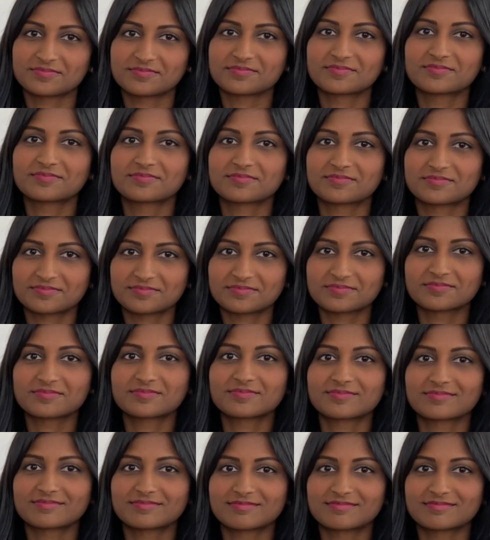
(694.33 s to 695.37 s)

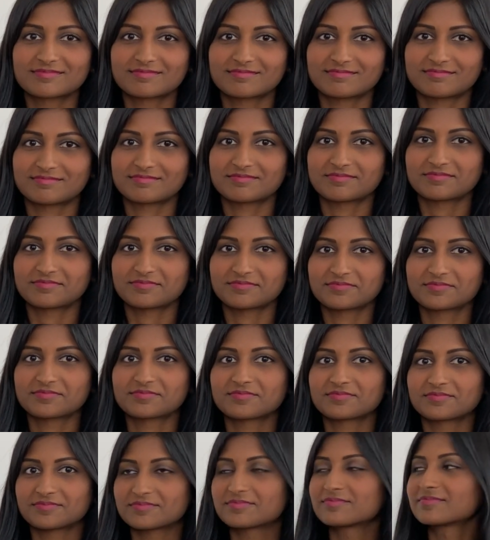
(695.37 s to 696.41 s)

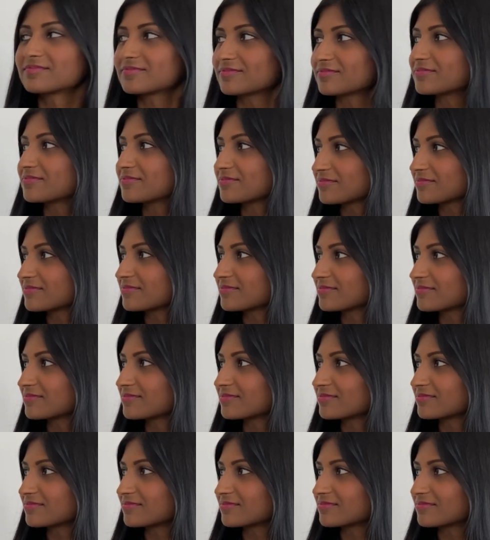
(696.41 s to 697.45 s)

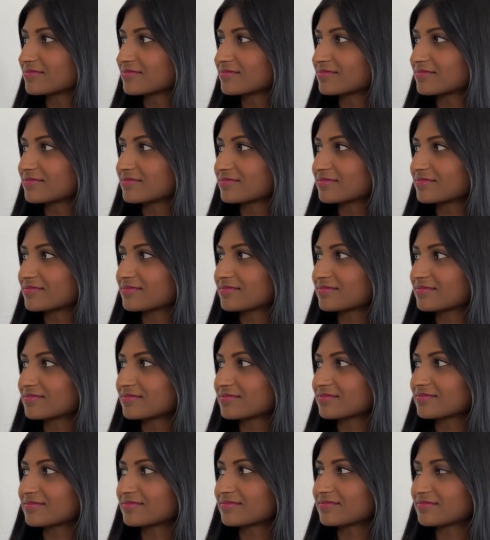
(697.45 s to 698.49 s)

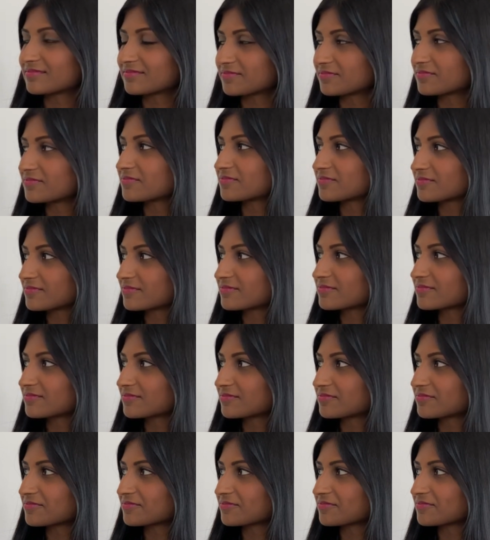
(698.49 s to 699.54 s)

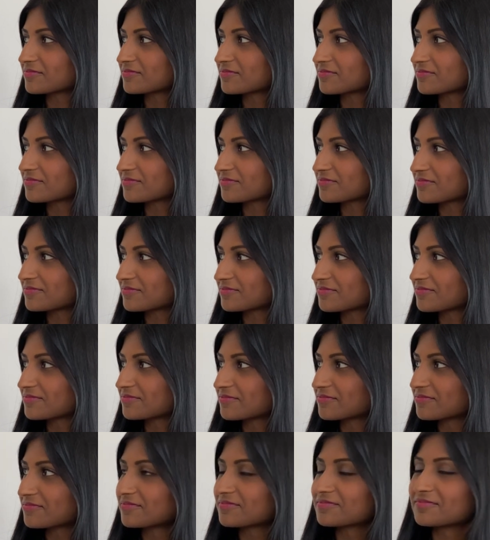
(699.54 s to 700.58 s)

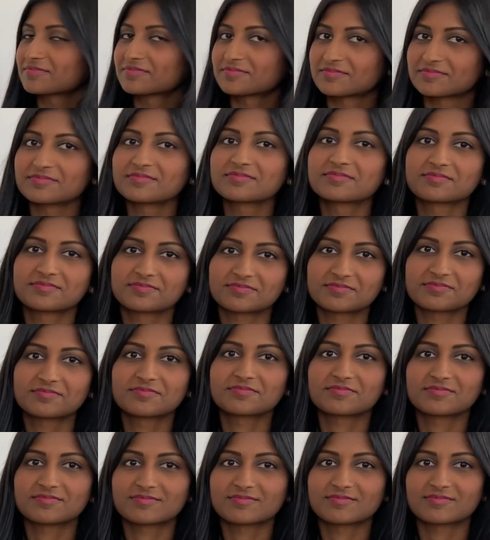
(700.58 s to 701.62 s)

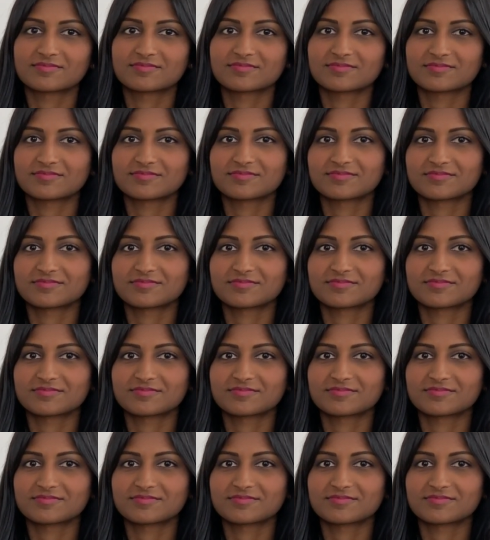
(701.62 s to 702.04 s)
[no speech]